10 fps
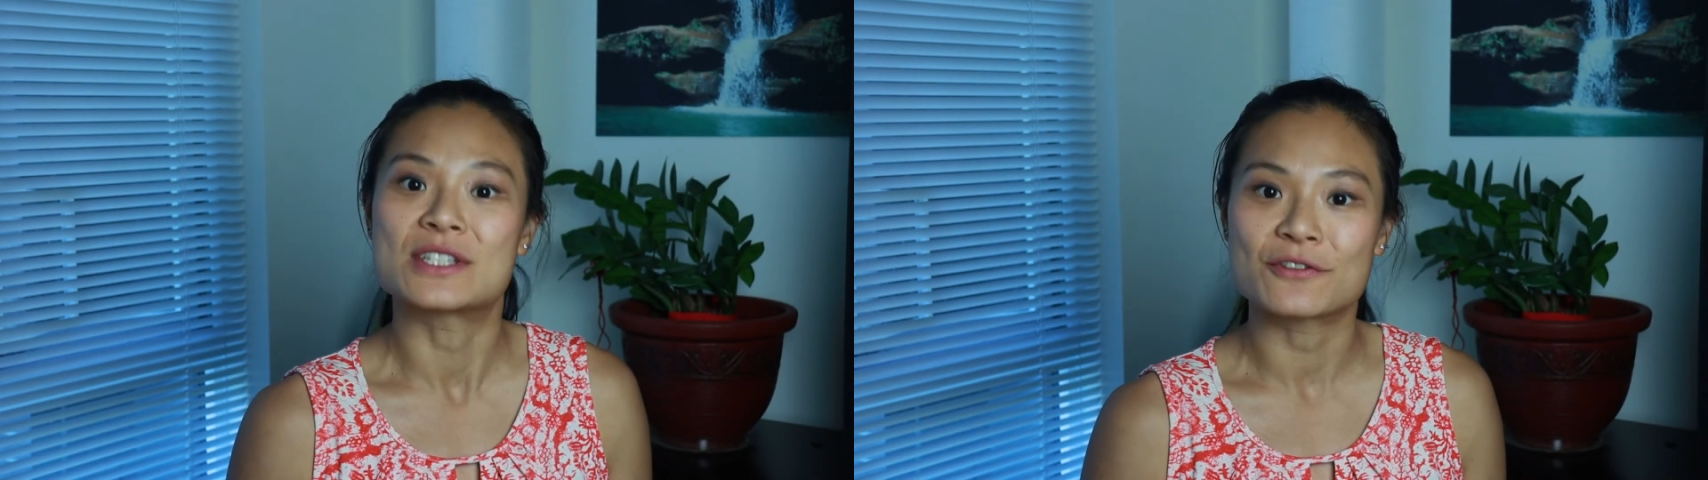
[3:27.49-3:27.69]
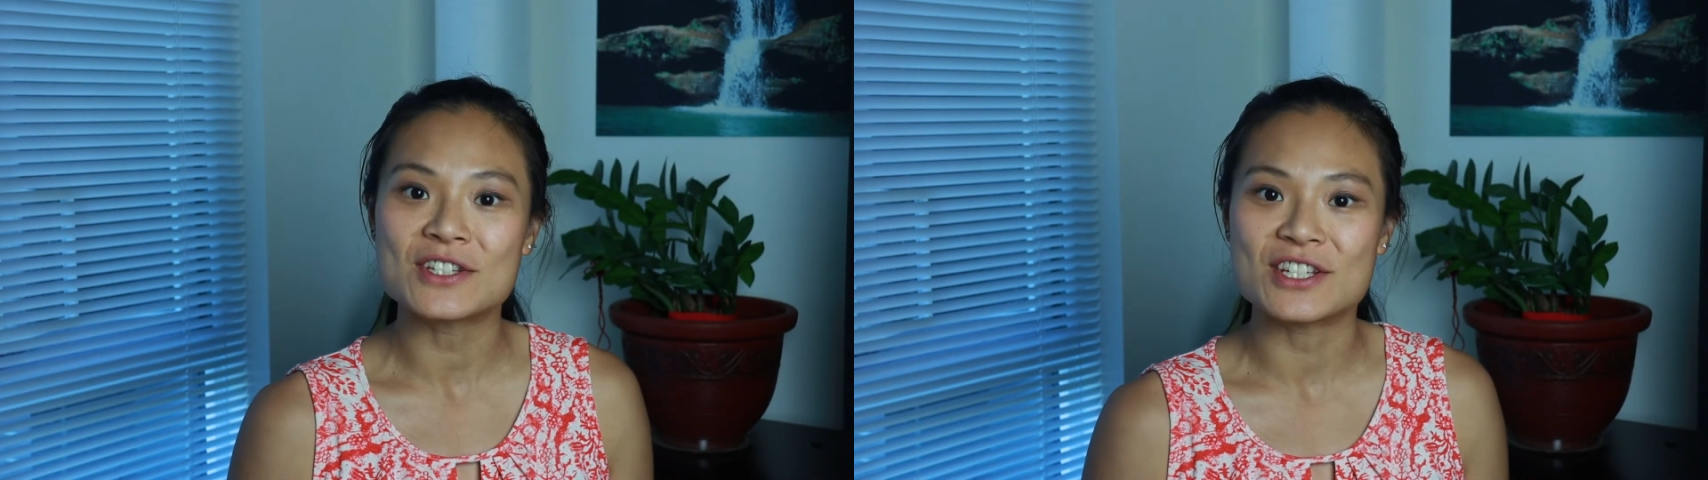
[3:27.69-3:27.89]

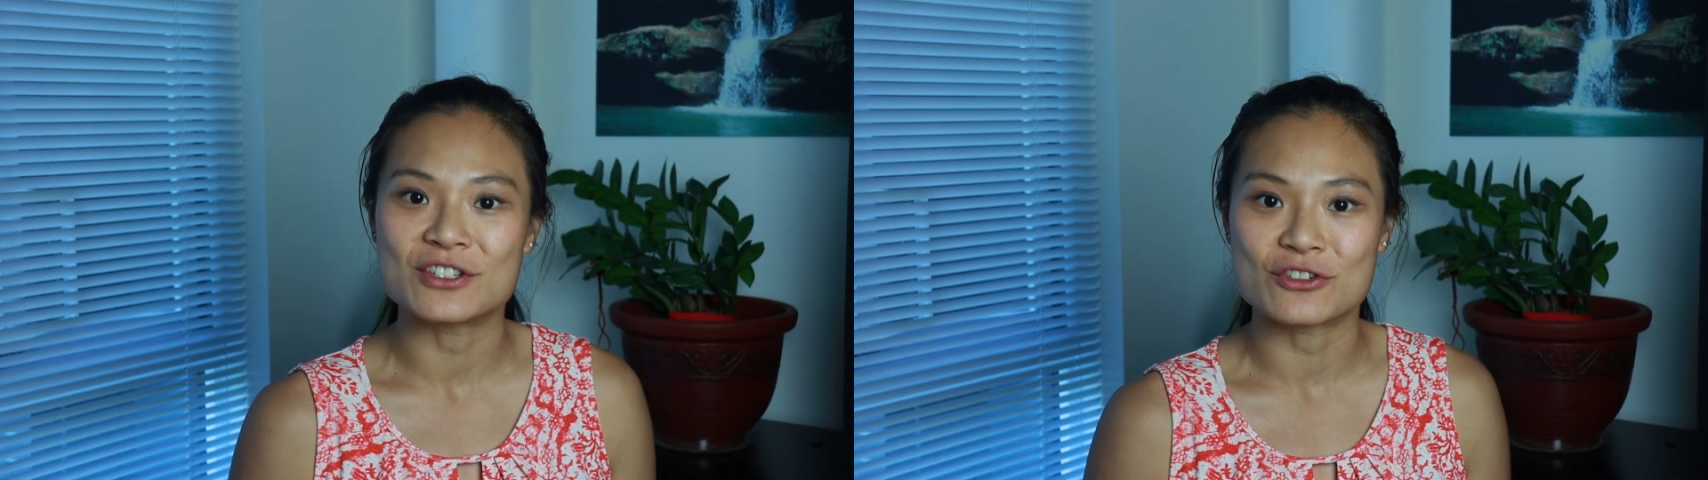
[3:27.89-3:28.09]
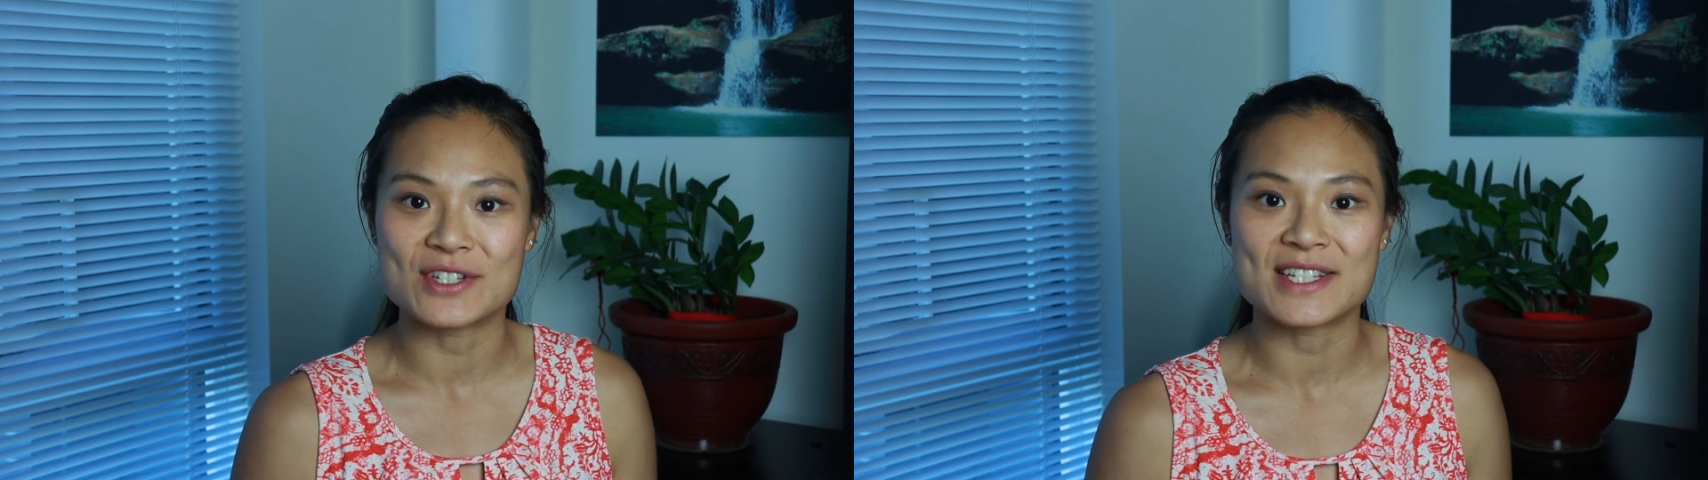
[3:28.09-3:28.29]
different
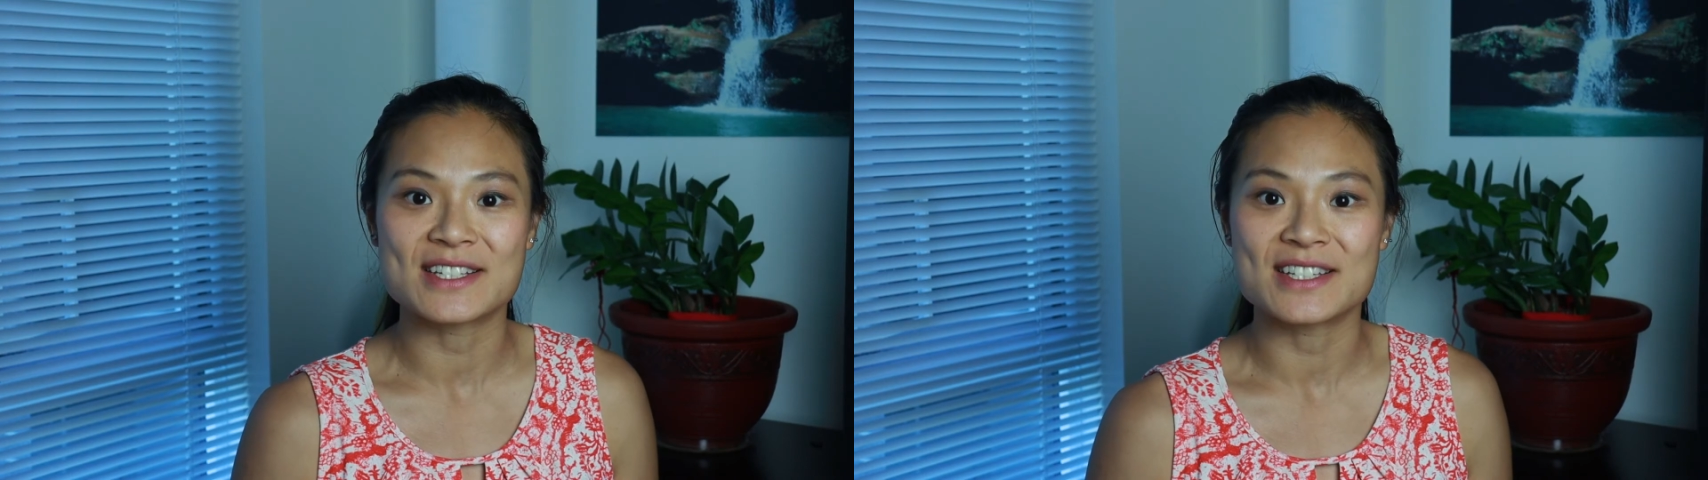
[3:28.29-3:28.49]
injuries and